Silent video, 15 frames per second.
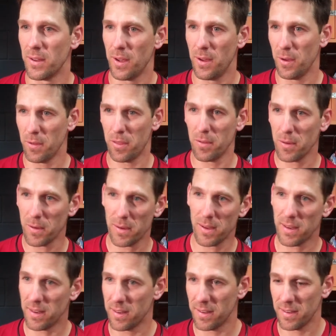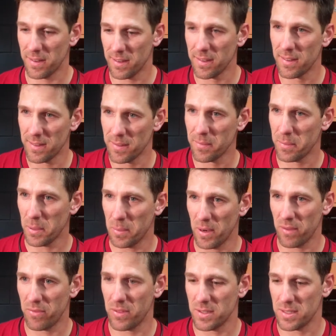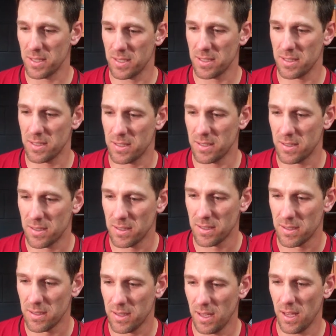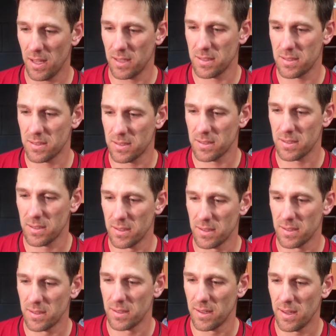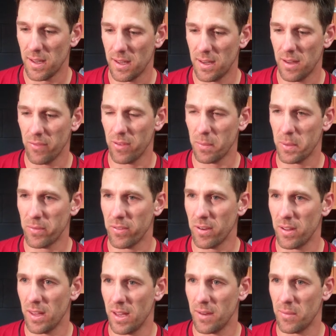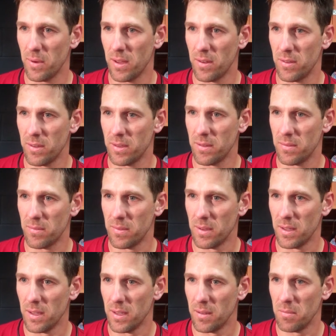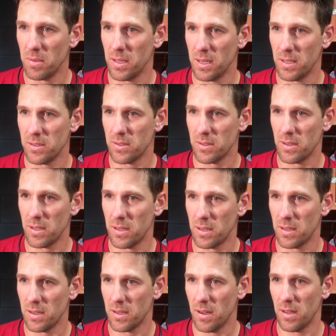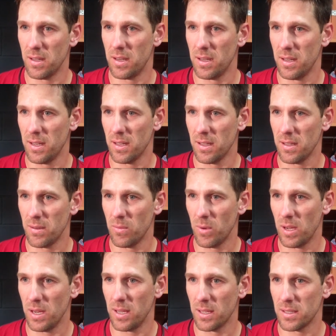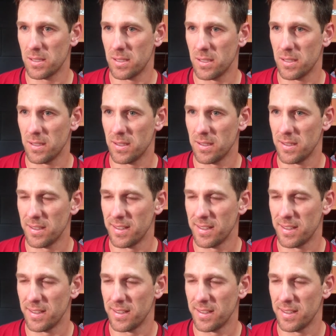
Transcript: go through it and prepare for the season. And yeah, it's I definitely prefer that rather than being injured and on the DL and waiting. To right.